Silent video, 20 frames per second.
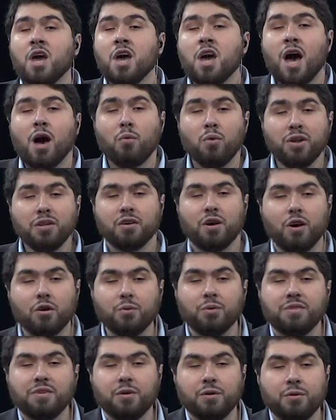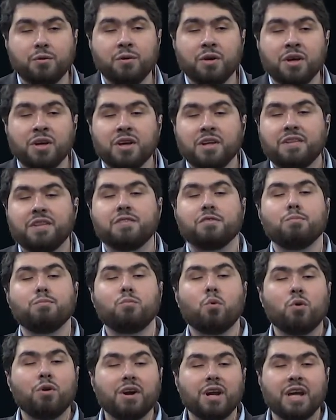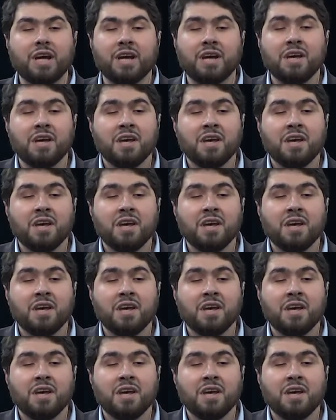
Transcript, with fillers: I want to talk with you this morning